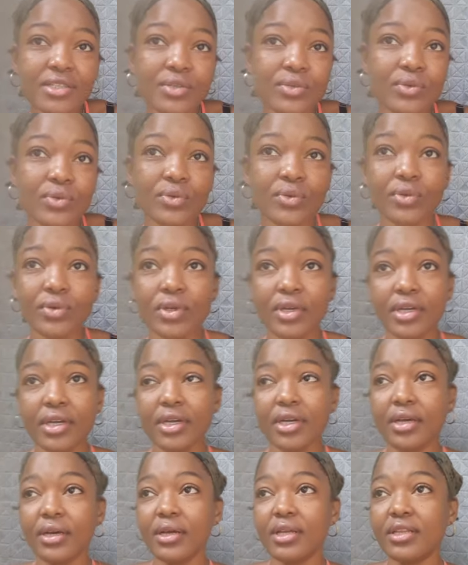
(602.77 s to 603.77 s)
too
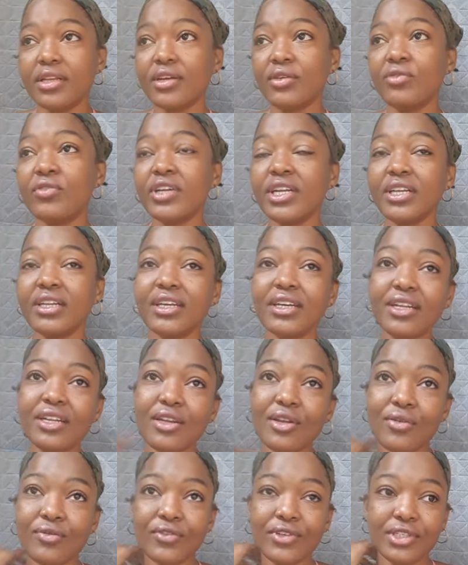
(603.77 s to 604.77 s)
they're really in
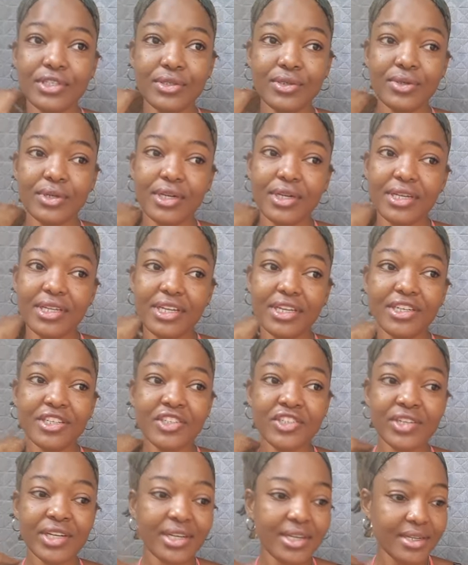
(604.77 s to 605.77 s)
love with you and they're
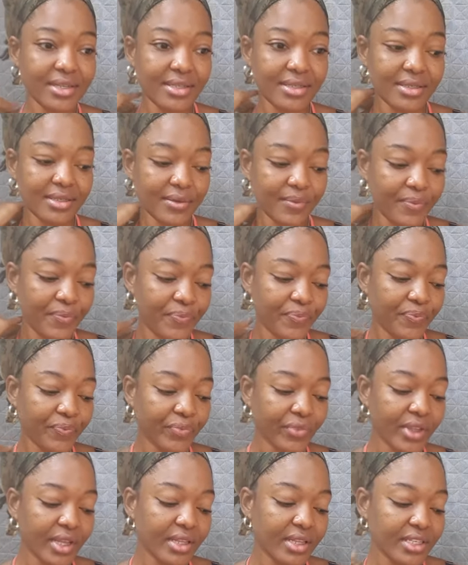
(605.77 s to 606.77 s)
jealous
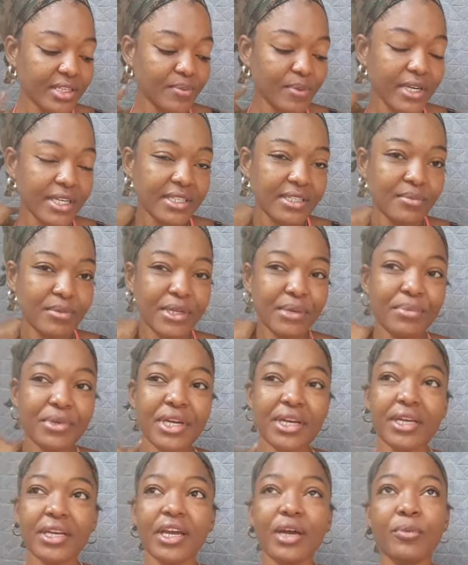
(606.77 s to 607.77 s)
this person may be
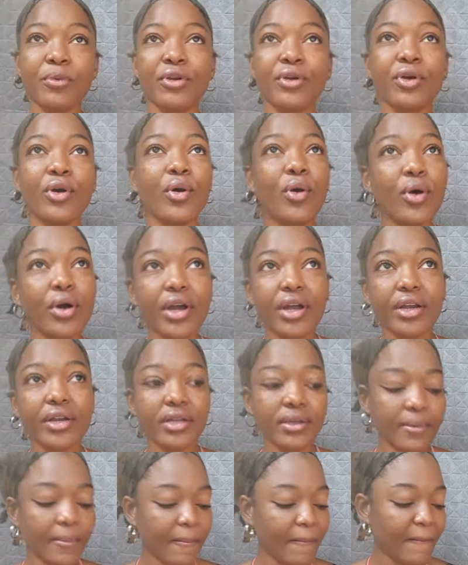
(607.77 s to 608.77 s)
a
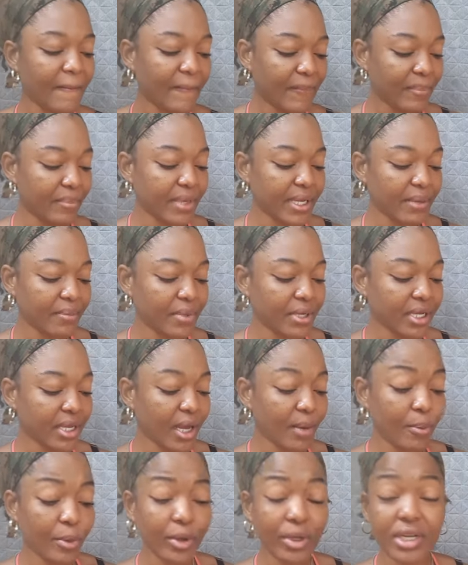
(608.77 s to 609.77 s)
capricorn maybe
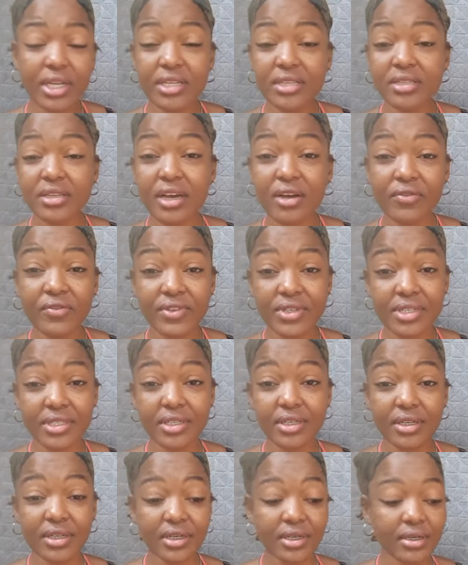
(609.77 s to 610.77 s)
a police
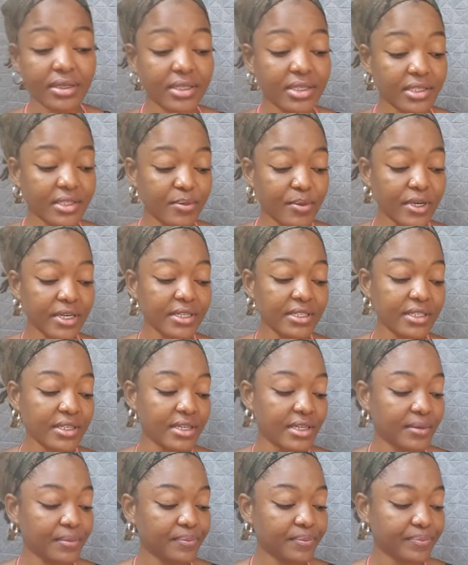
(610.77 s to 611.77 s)
officer this
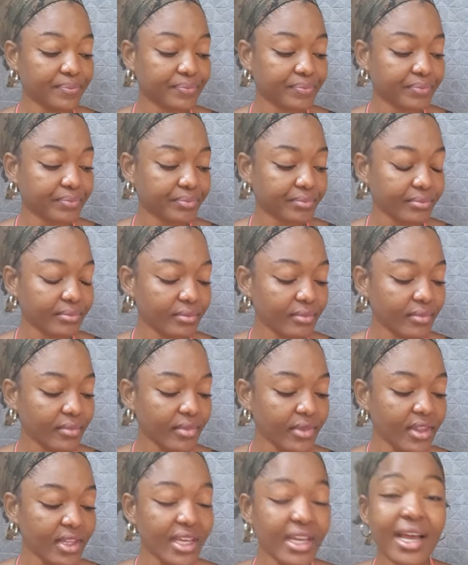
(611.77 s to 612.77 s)
person
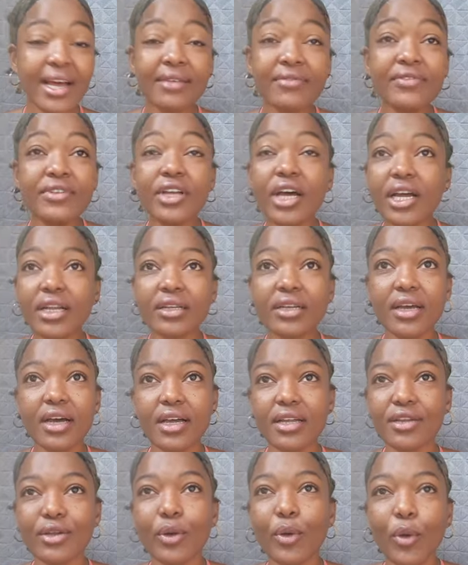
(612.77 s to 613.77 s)
they have not
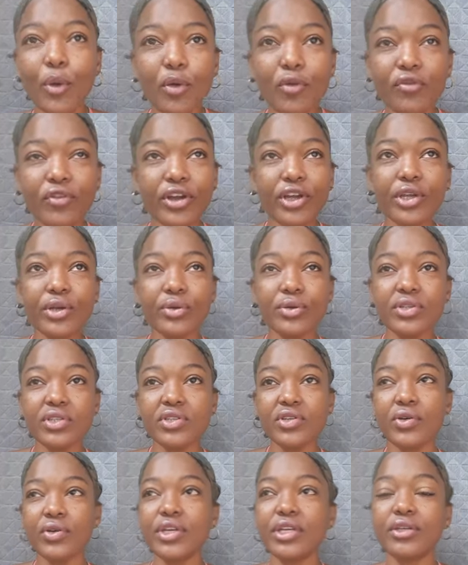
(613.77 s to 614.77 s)
gotten over you
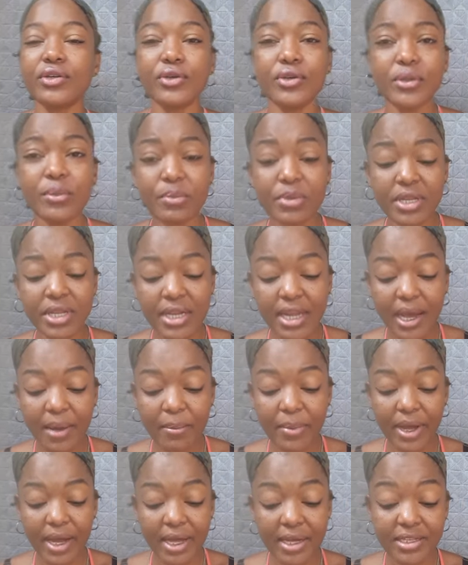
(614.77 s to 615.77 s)
so it could be the, a
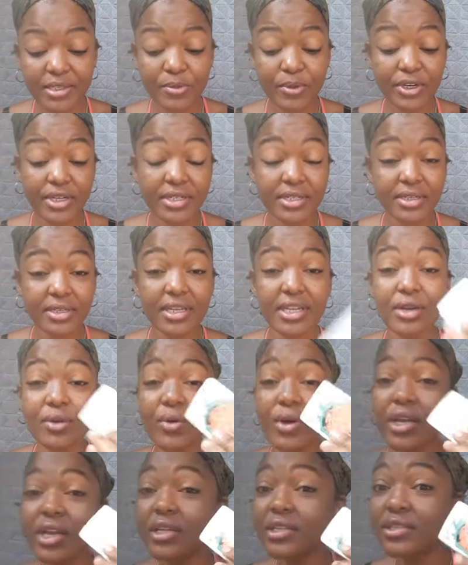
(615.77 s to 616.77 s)
past person they
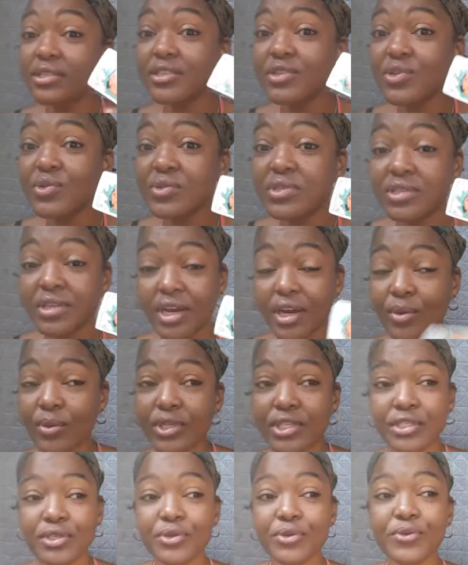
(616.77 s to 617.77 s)
want a new start
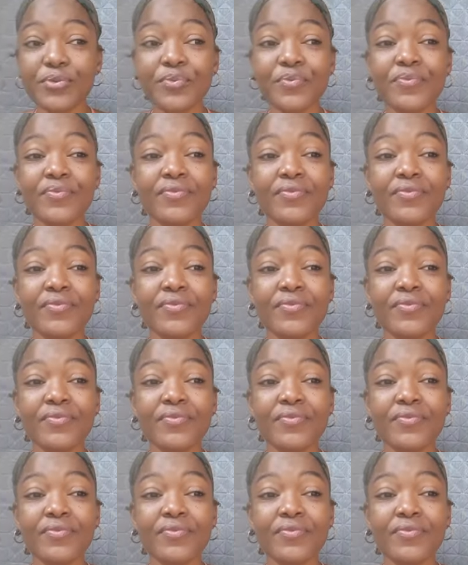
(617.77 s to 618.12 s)
with you